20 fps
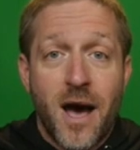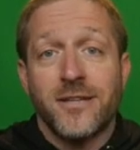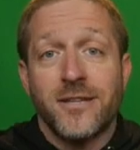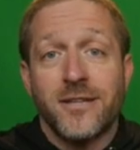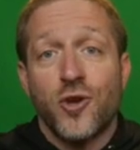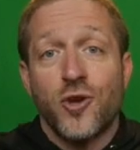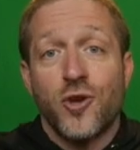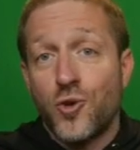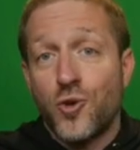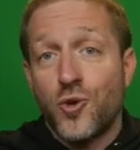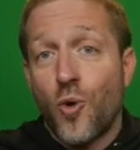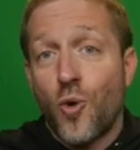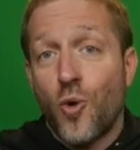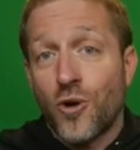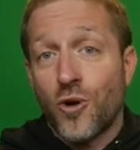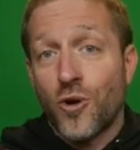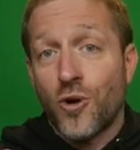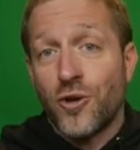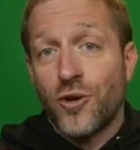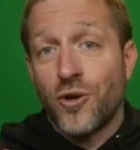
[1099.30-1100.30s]
your
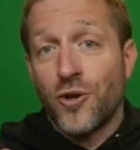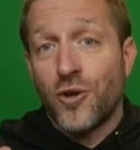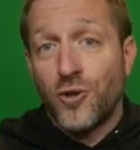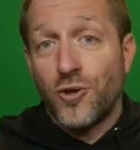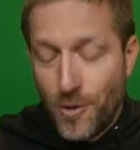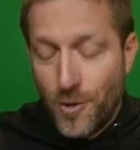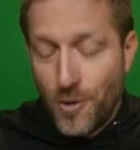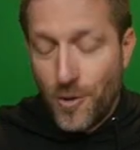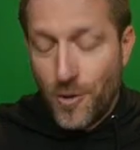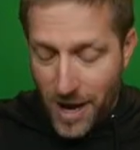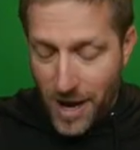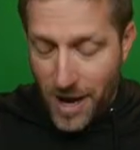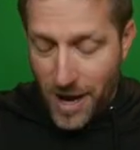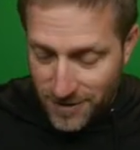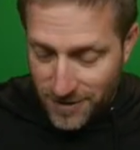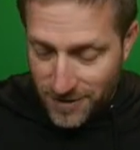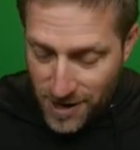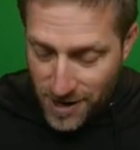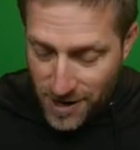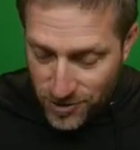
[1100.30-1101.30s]
YoloBox.
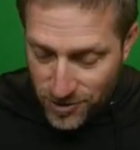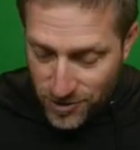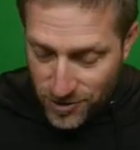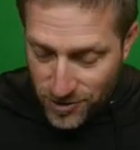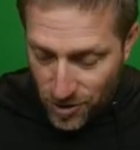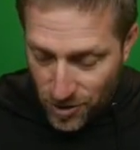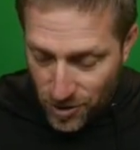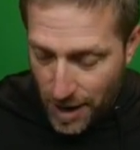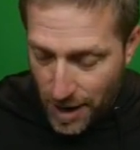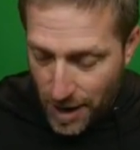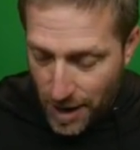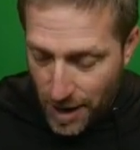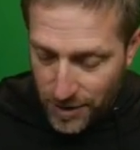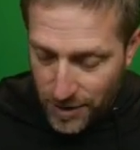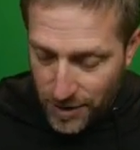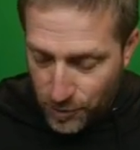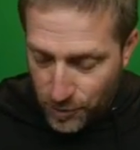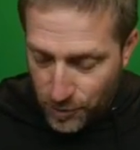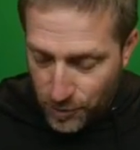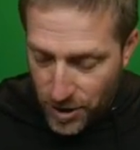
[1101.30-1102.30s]
So I'm going
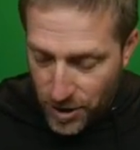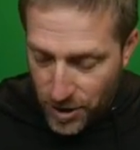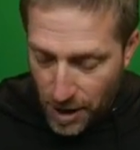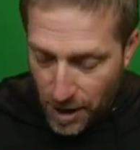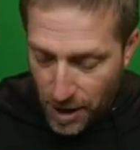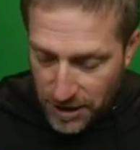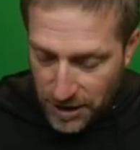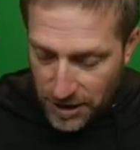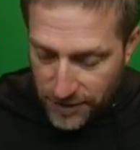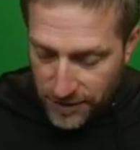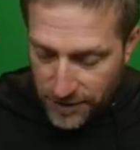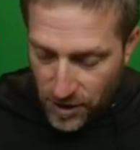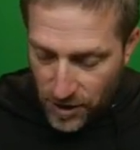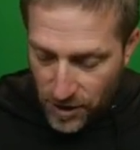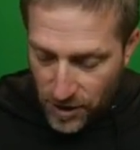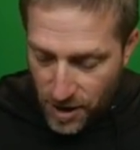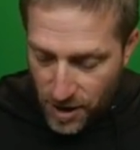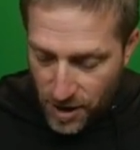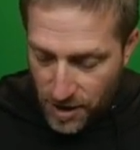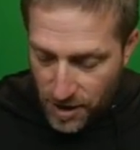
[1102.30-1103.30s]
to leave it
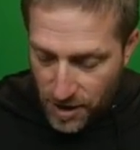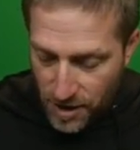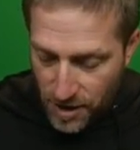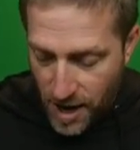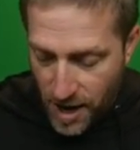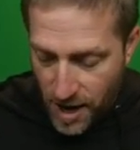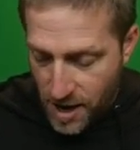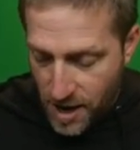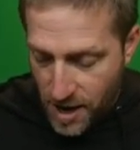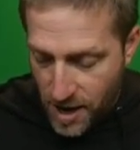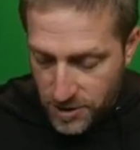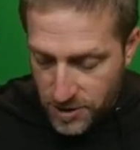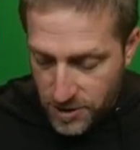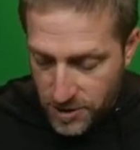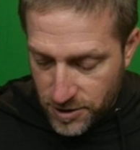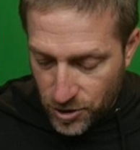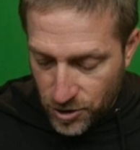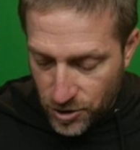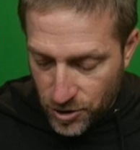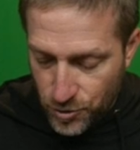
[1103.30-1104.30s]
on. Let's go to
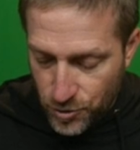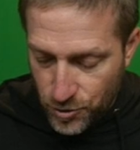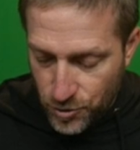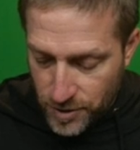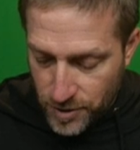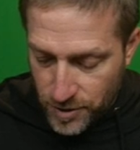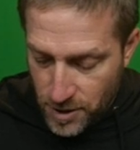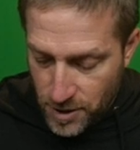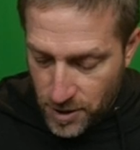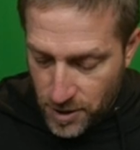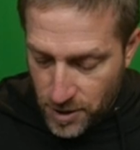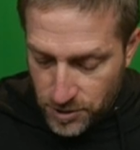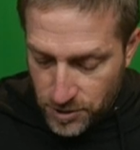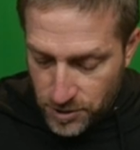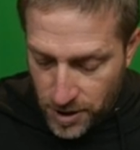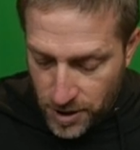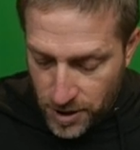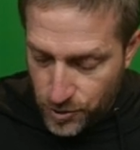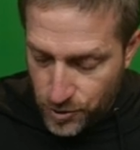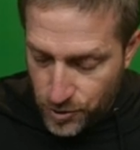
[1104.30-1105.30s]
YouTube. Say
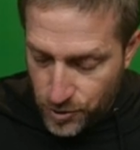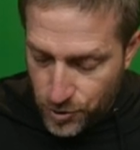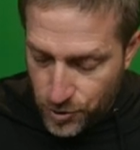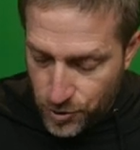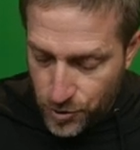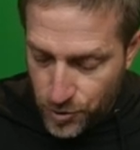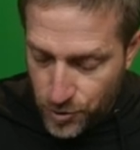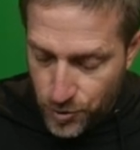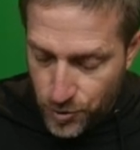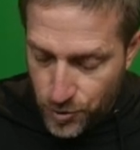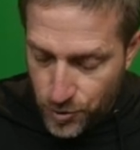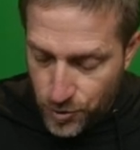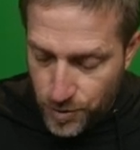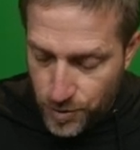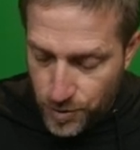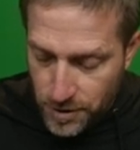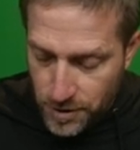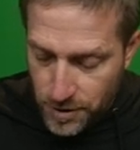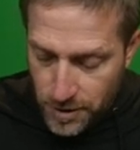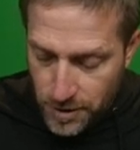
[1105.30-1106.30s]
YouTube
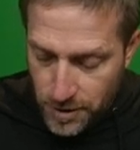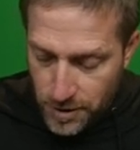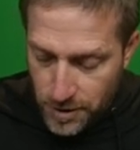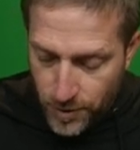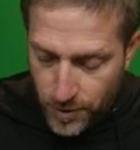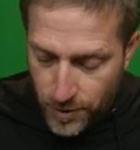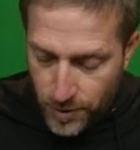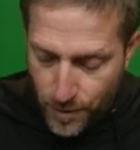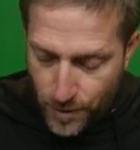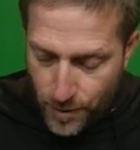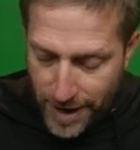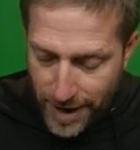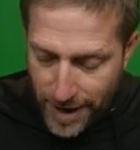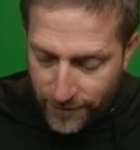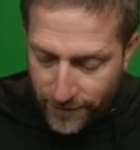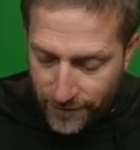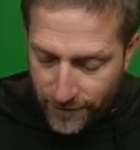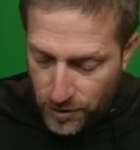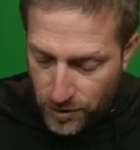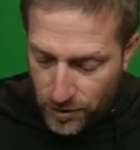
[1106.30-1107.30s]
and we go back from the
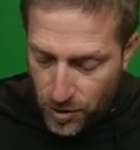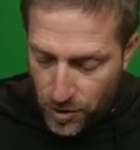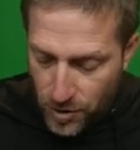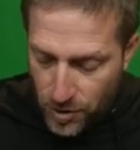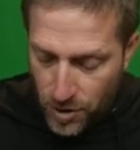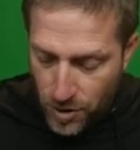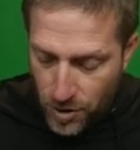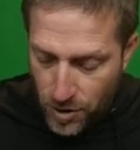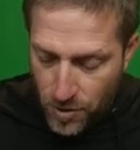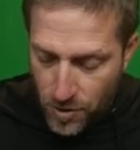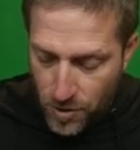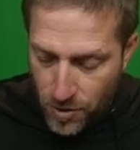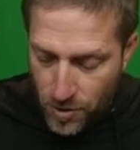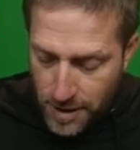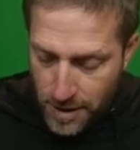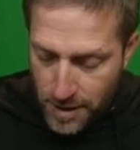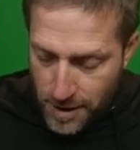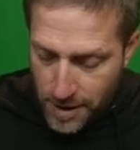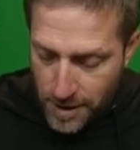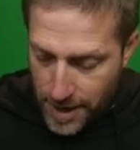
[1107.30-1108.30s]
logo
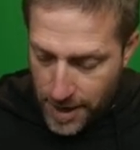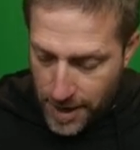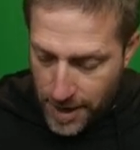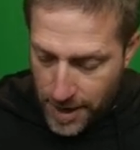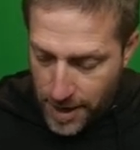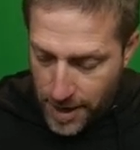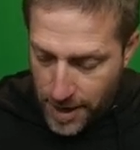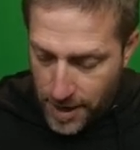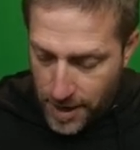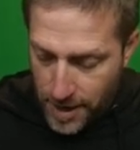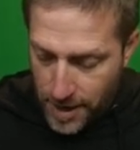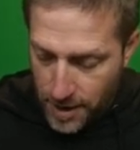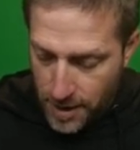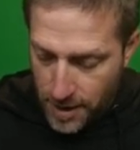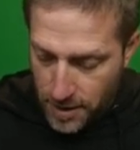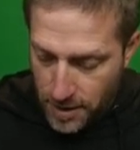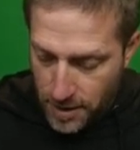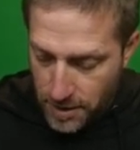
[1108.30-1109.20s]
and